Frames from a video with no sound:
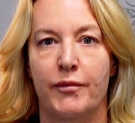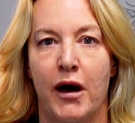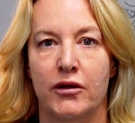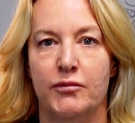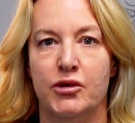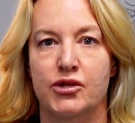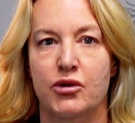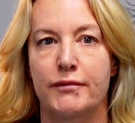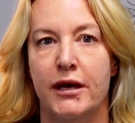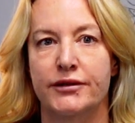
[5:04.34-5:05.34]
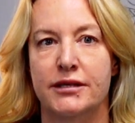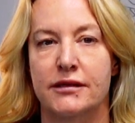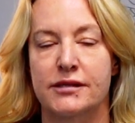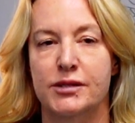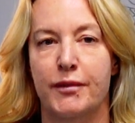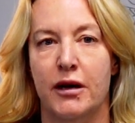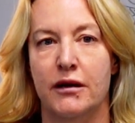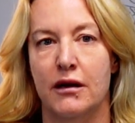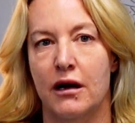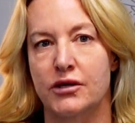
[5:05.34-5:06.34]
the polymers are melted and
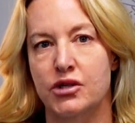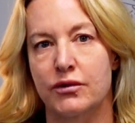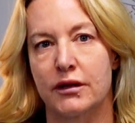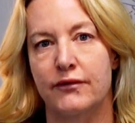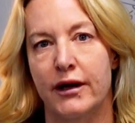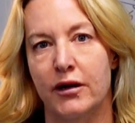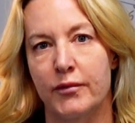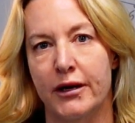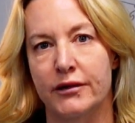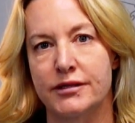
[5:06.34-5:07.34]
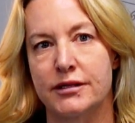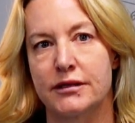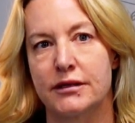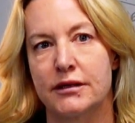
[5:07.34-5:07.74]
spun onto a conveyor belt.